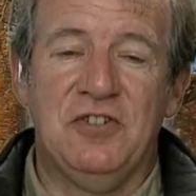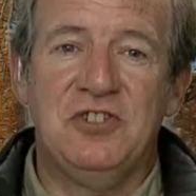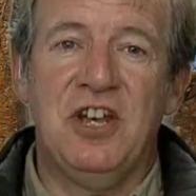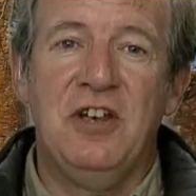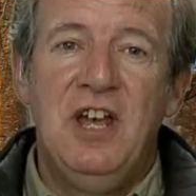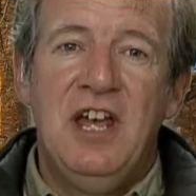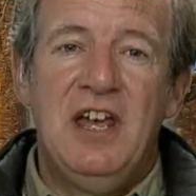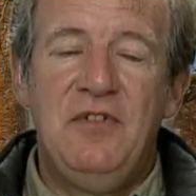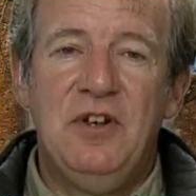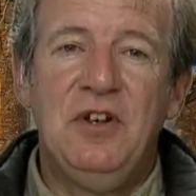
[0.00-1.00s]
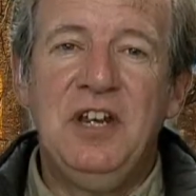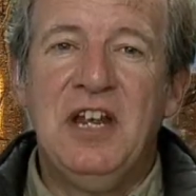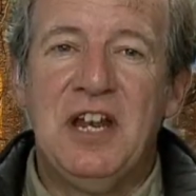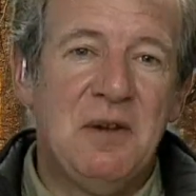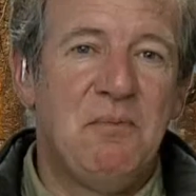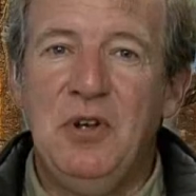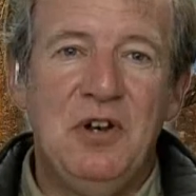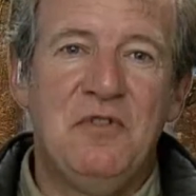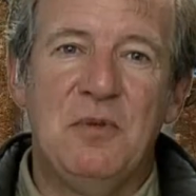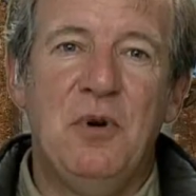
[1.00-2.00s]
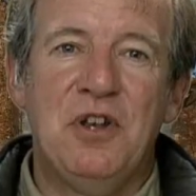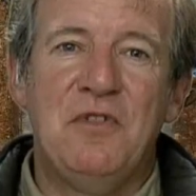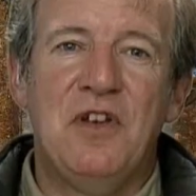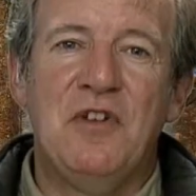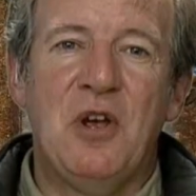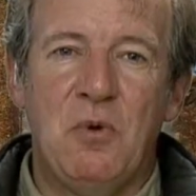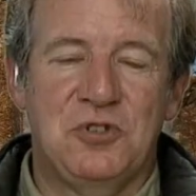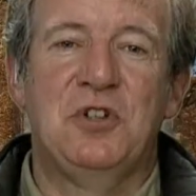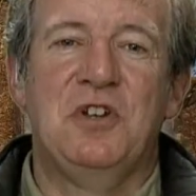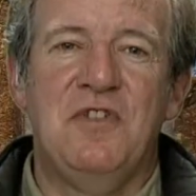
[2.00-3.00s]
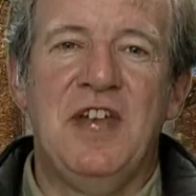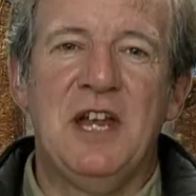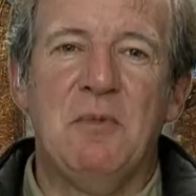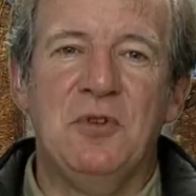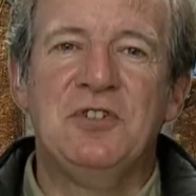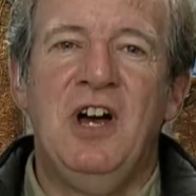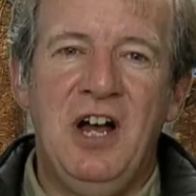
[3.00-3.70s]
So if you're looking at it purely from the point of view of, you know, what's good for the animals,